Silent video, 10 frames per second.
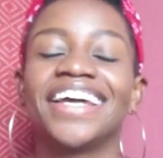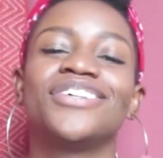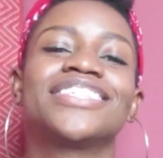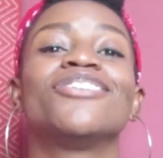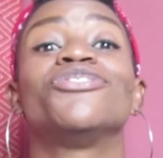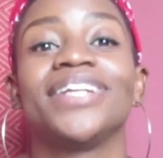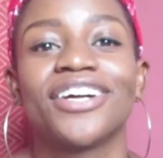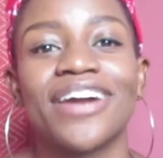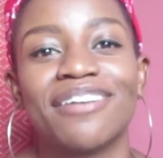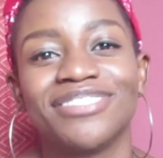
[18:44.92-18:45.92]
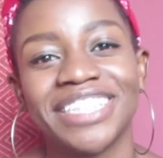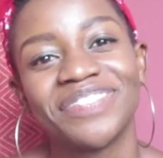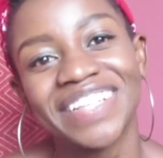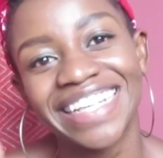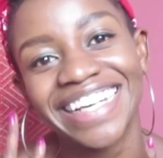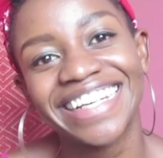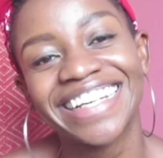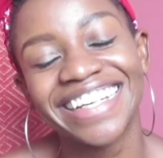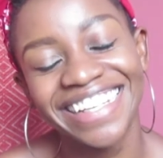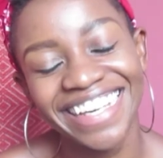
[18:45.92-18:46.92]
I know it sounds really crafty, but
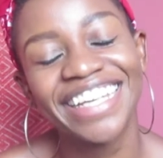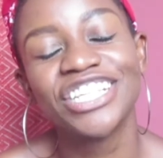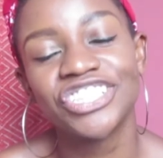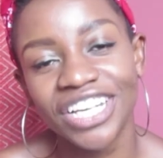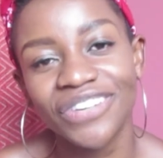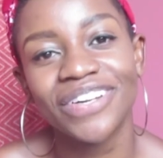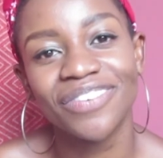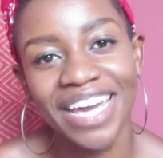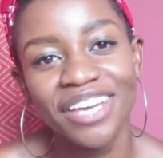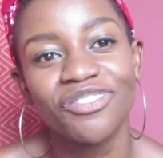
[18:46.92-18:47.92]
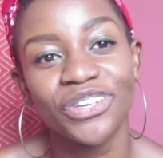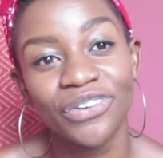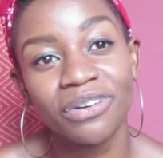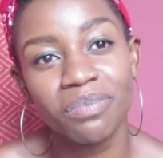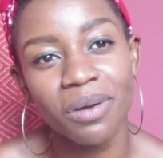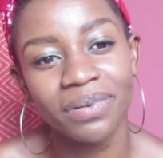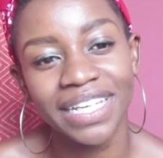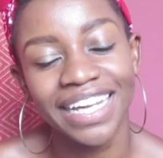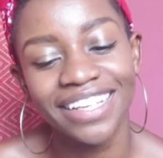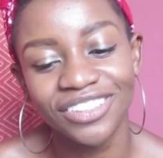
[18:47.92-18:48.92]
like in a genuine way, if you do it
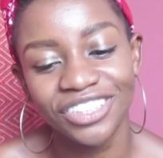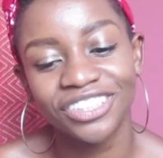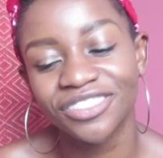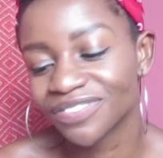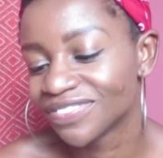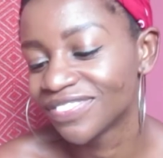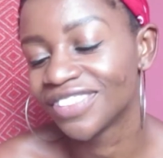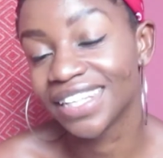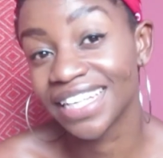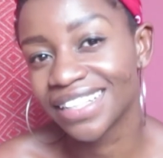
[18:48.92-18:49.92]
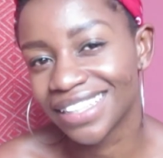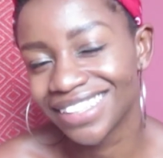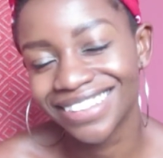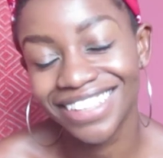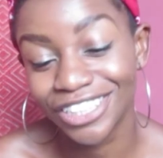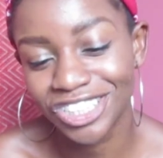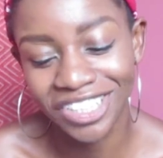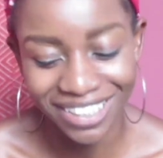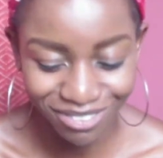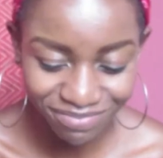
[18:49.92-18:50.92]
properly, you know, legally and
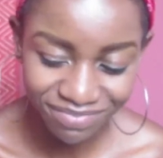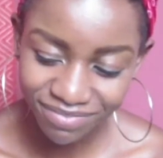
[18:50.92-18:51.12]
shit.